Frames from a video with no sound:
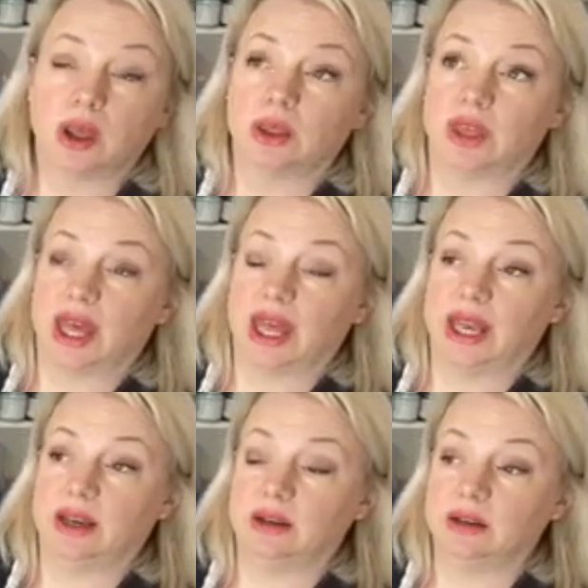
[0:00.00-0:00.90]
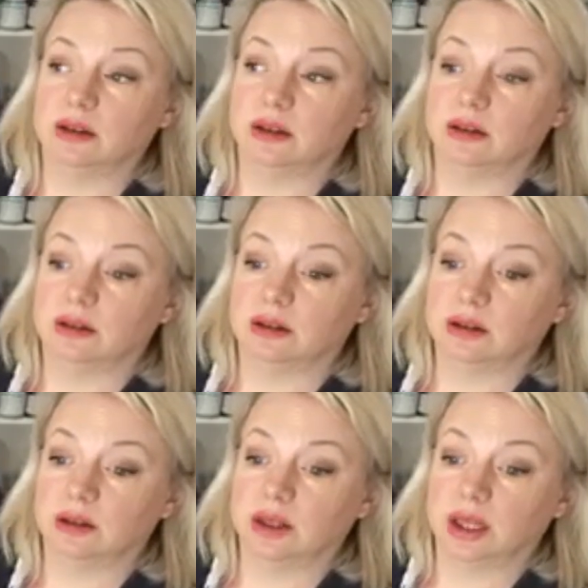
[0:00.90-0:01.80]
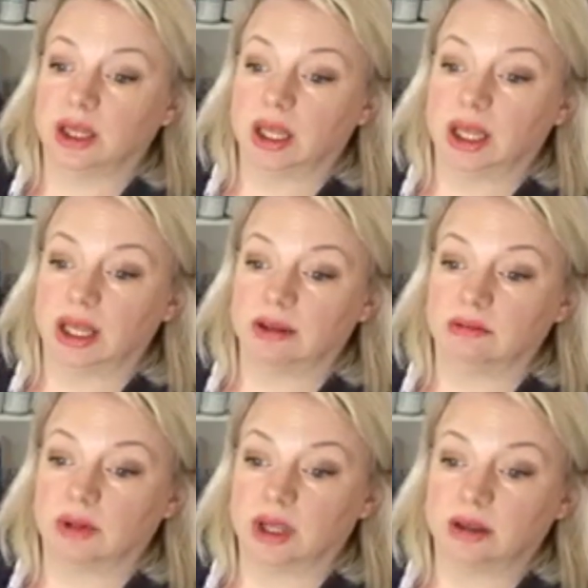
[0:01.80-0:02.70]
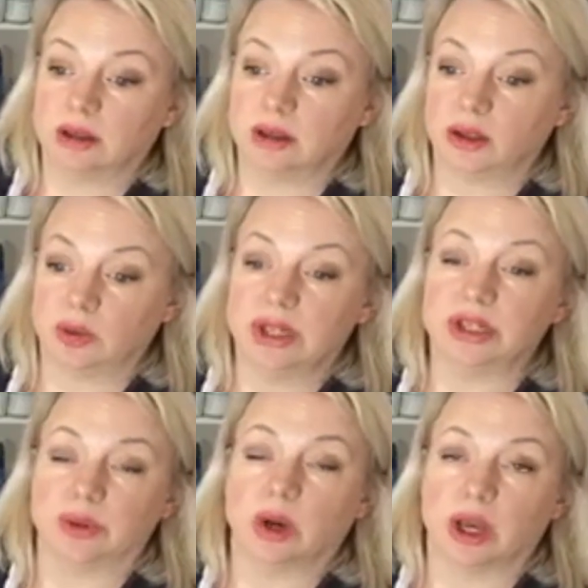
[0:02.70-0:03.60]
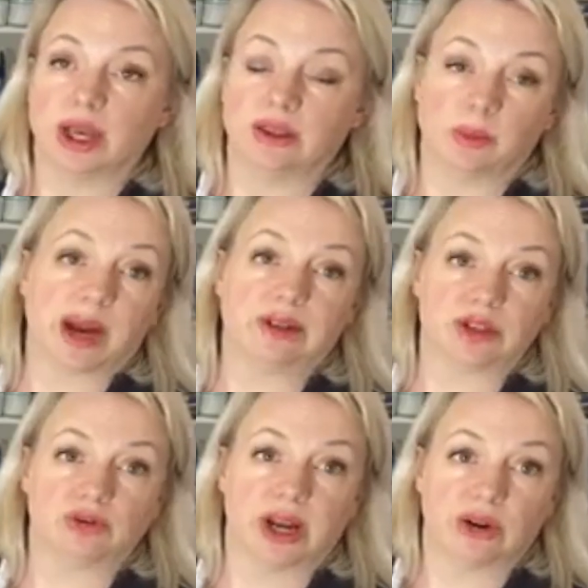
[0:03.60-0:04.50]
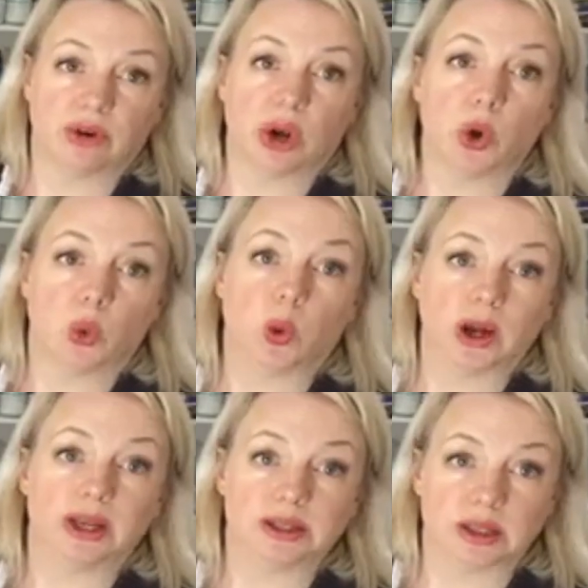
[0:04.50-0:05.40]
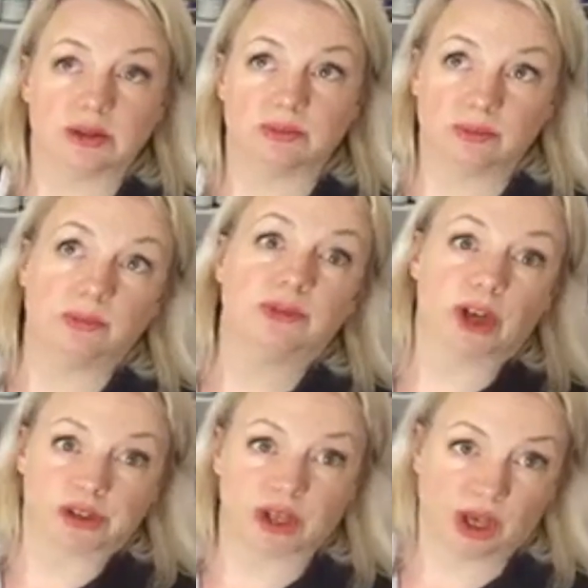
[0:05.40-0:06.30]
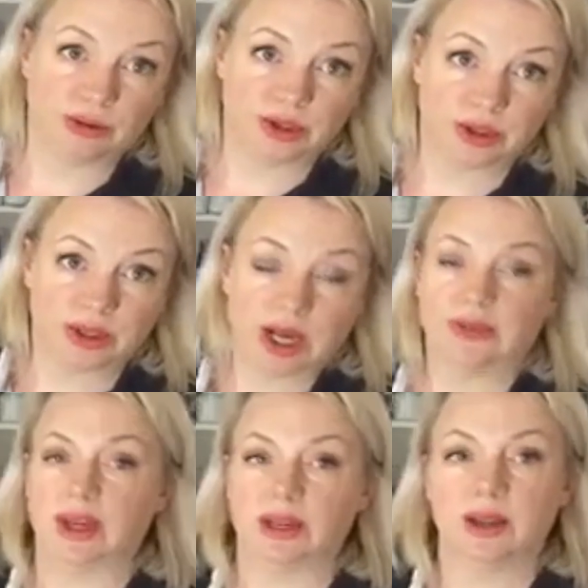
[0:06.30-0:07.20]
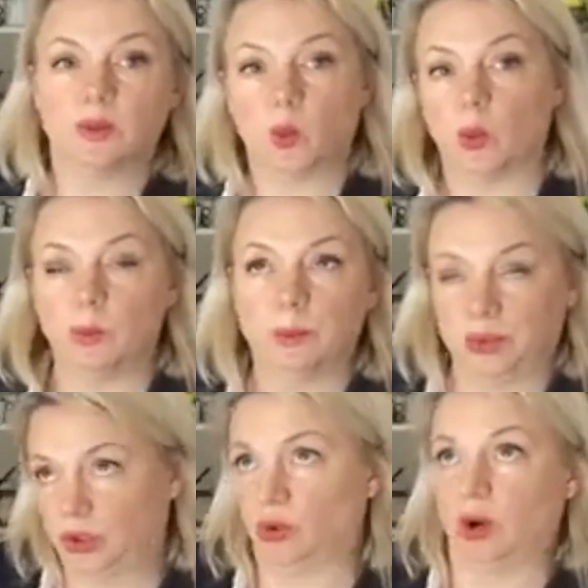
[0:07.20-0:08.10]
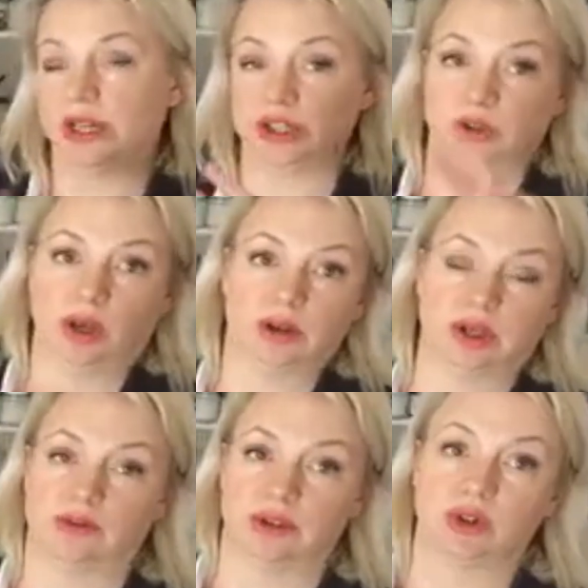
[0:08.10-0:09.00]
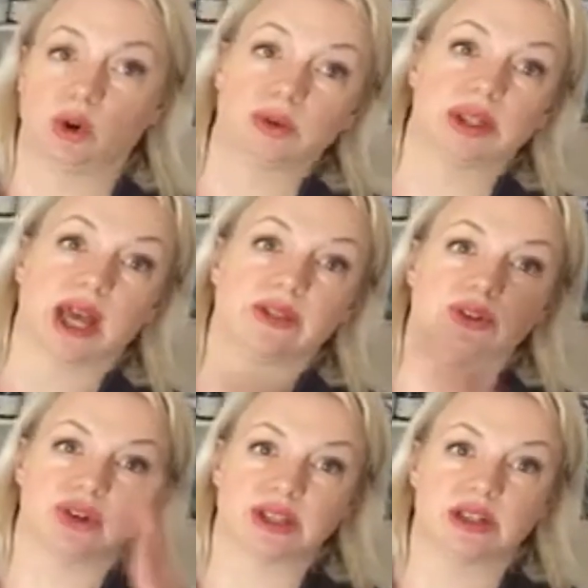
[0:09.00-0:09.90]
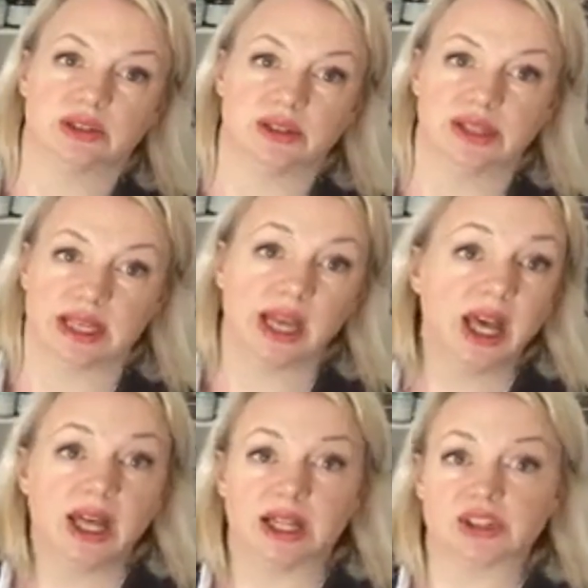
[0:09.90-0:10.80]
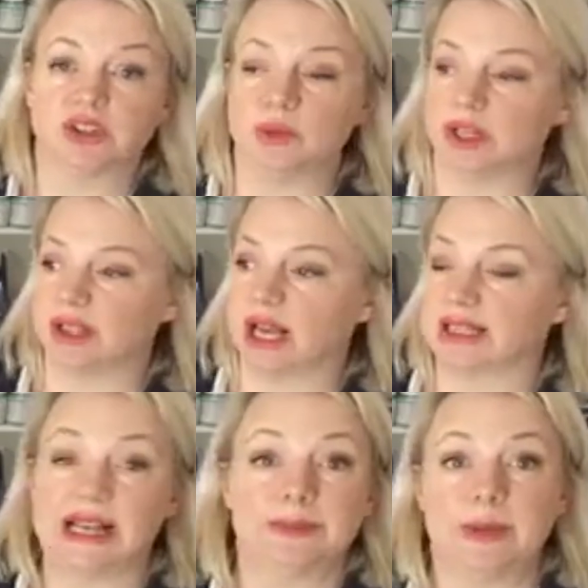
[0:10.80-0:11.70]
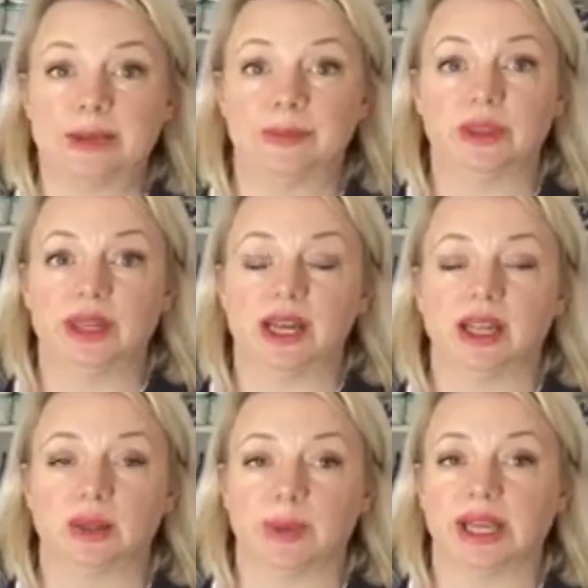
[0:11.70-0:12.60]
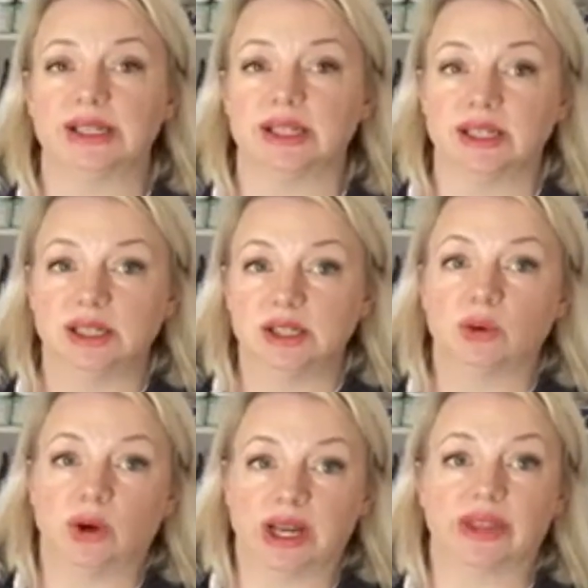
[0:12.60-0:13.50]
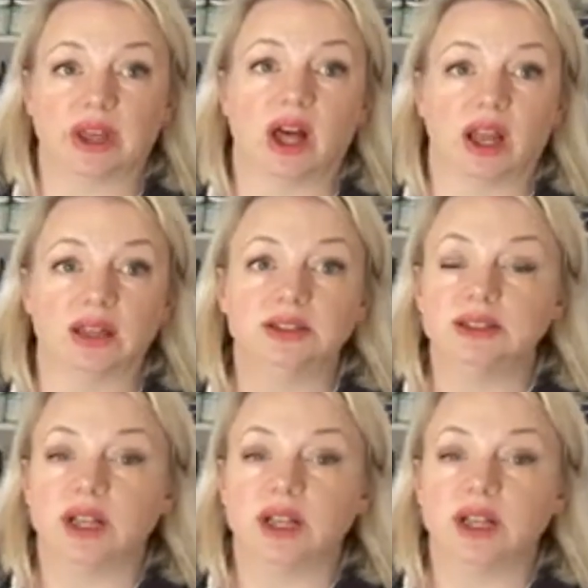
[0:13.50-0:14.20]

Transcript: then you'll need to do either Paris grey or an old white as the first coat, and then pure white 2 coats over the top to get the translucency. That's just because it has less pigment than any other paint or any other colour,